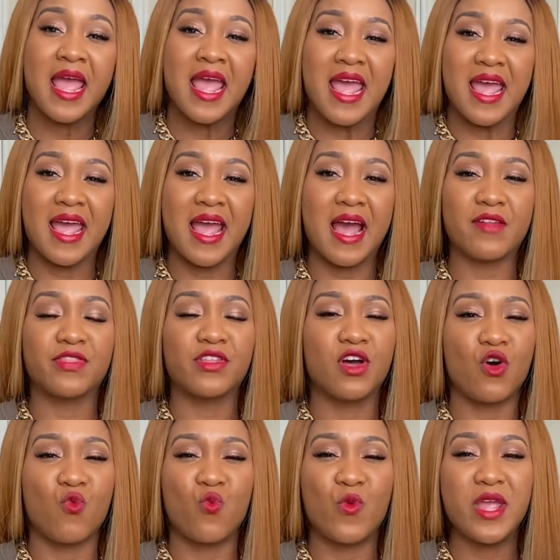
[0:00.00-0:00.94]
And after
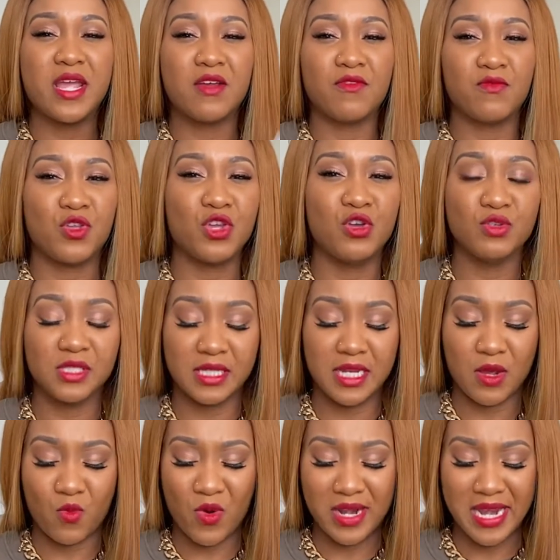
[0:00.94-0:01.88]
a week of using
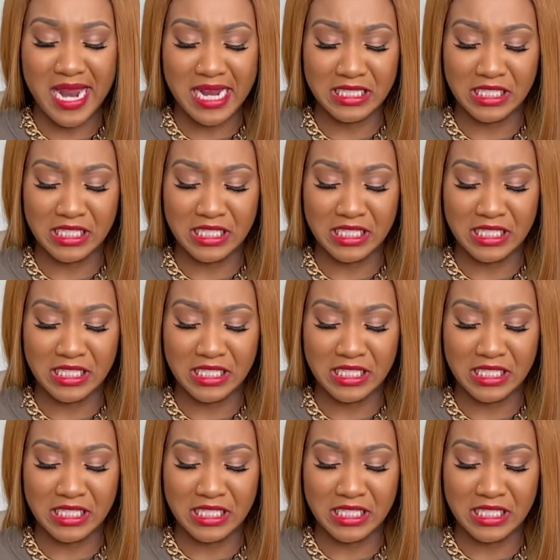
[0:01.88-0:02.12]
it, one day I